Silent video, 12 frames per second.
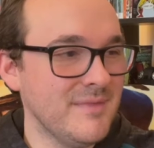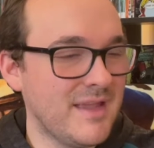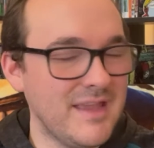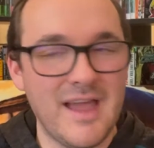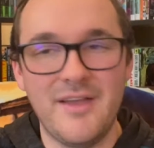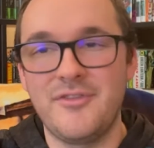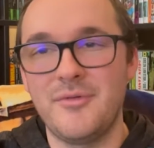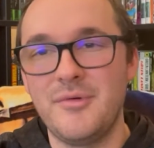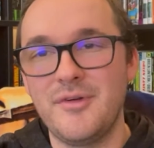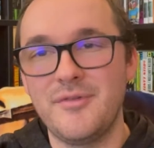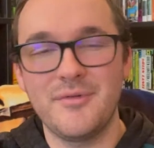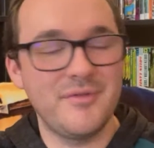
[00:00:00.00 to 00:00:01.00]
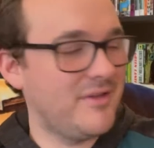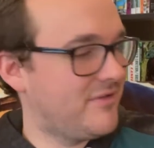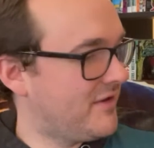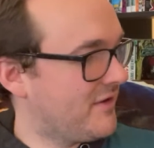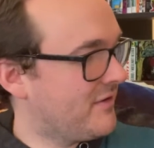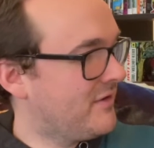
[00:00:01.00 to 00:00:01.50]
yeah, so we'll go through these
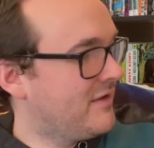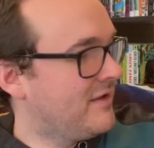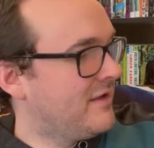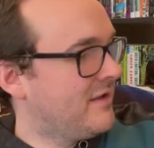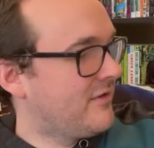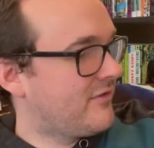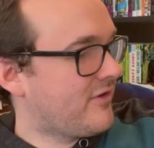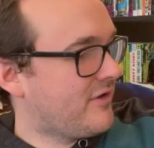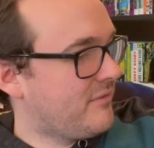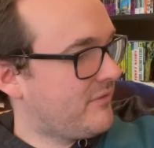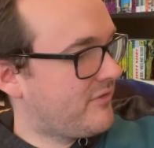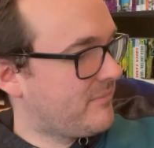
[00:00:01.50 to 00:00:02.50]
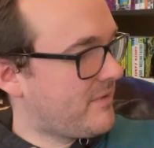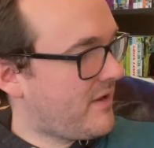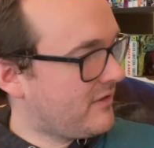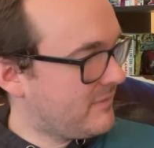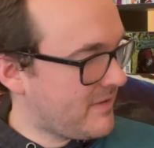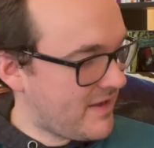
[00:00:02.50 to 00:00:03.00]
here. Starting with some
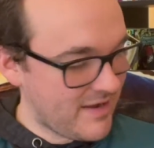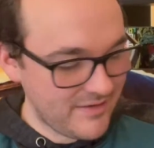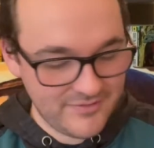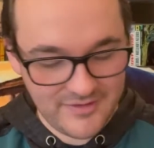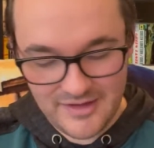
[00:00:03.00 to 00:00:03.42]
poly bags,